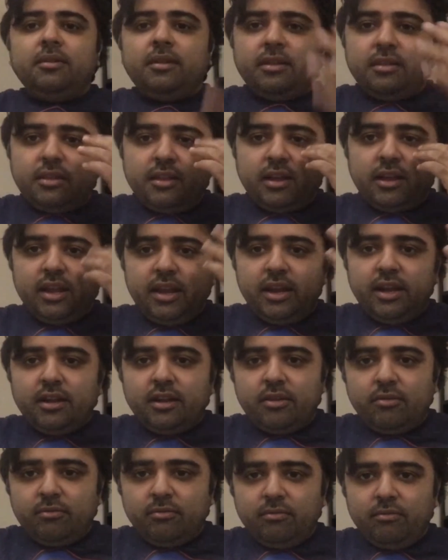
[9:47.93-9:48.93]
The heat
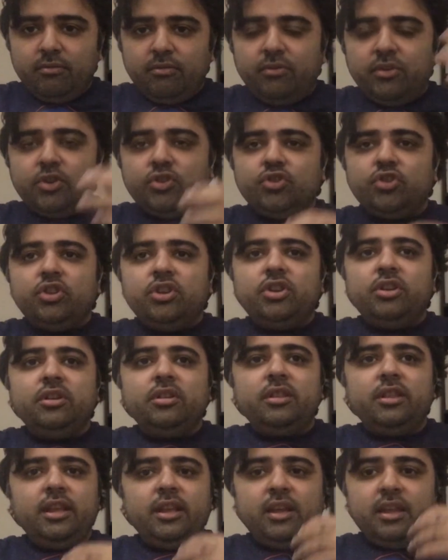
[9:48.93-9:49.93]
vision,
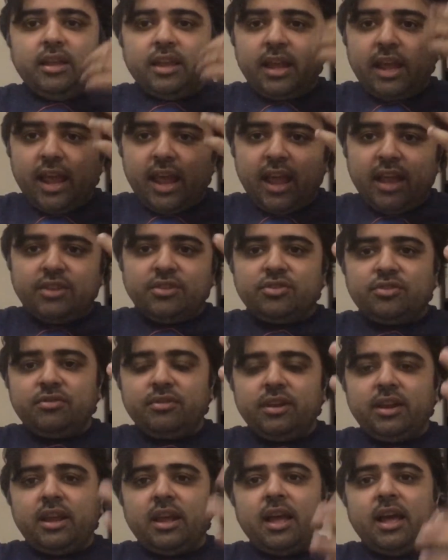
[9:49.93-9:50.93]
the
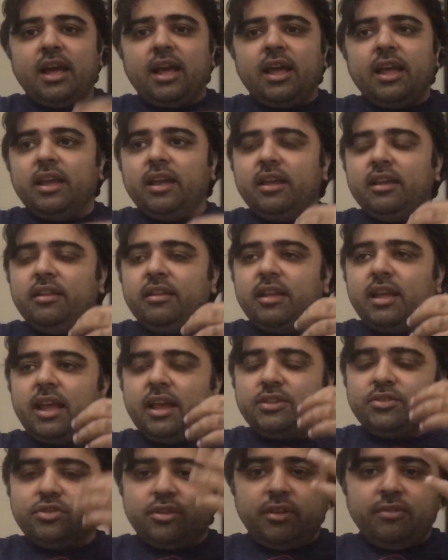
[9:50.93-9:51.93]

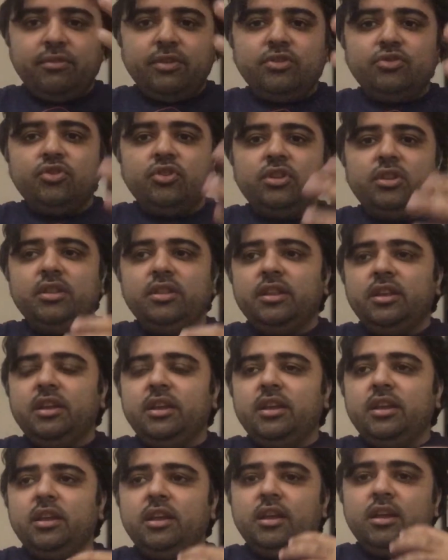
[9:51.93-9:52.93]
X-ray vision,
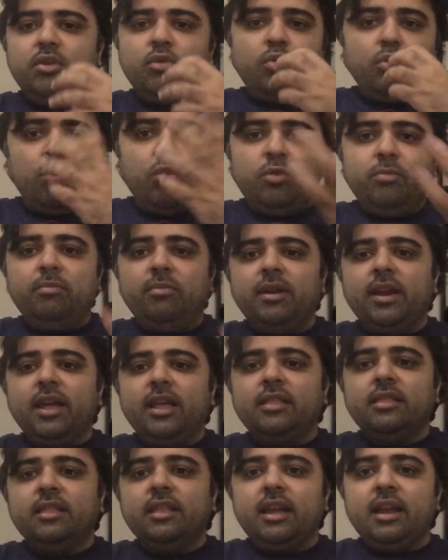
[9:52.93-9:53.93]
the cold
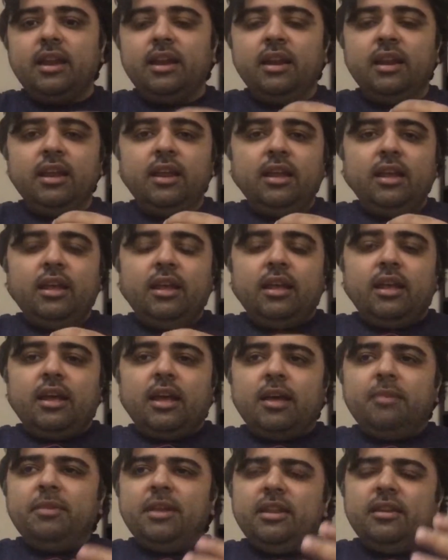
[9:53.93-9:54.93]
breath, and
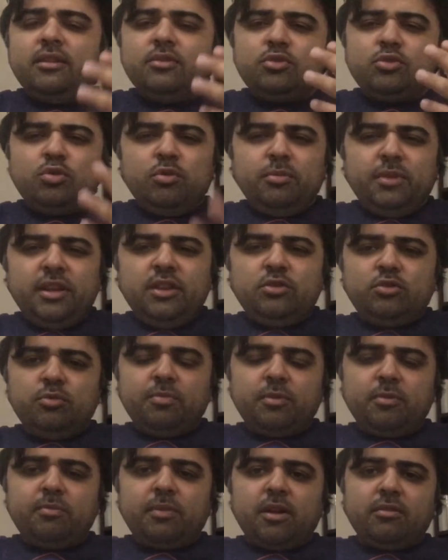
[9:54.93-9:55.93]
I mean, so many
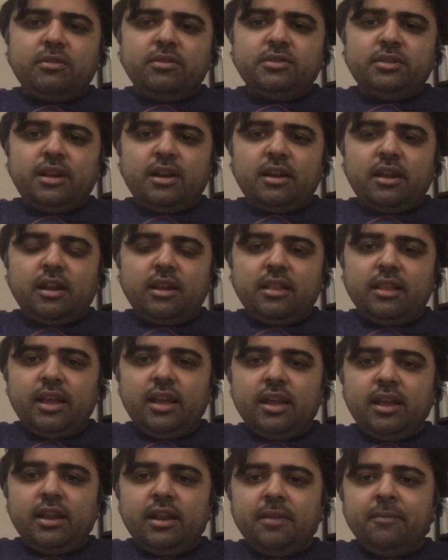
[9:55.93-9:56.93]
superpowers that are
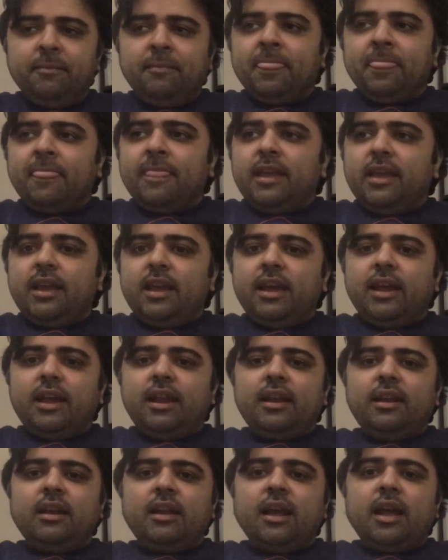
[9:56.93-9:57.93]
there.
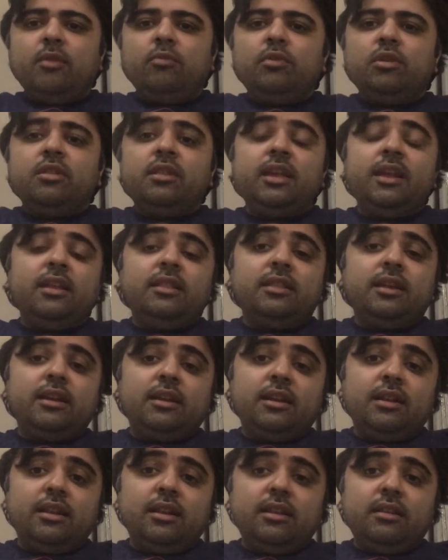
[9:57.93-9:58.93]
And I would think that
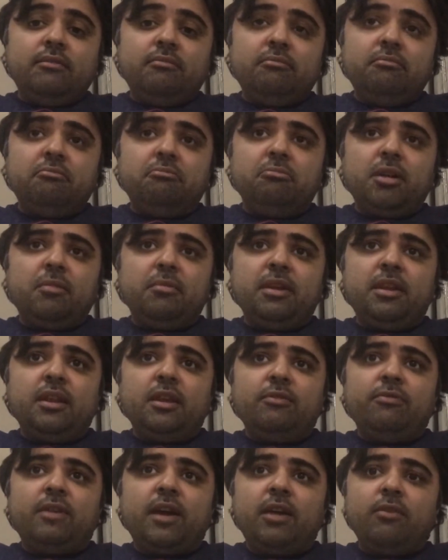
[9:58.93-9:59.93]
I mean,
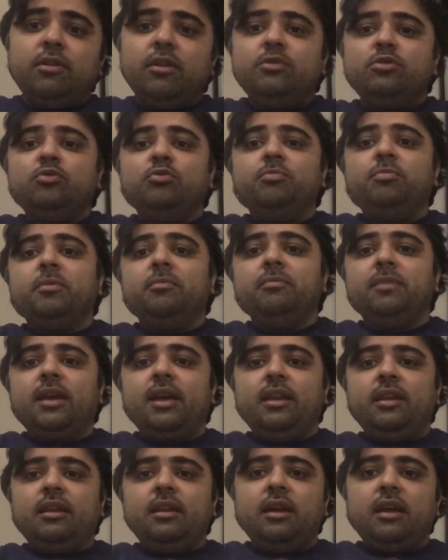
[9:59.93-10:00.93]
if I were
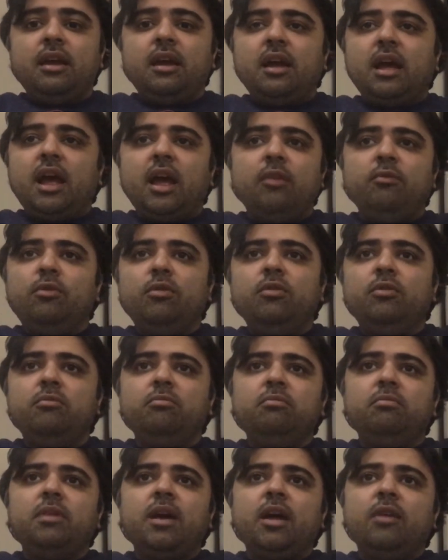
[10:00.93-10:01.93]
Superman, I
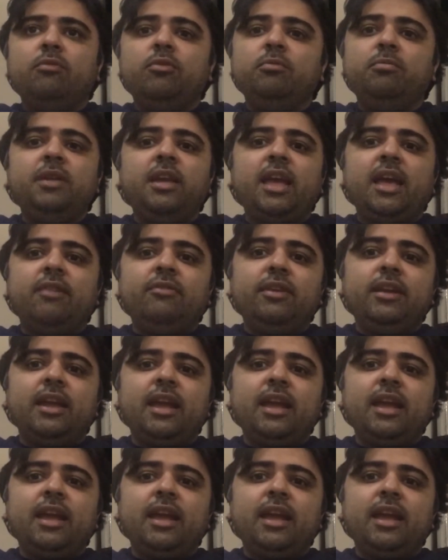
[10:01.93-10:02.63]
won't be having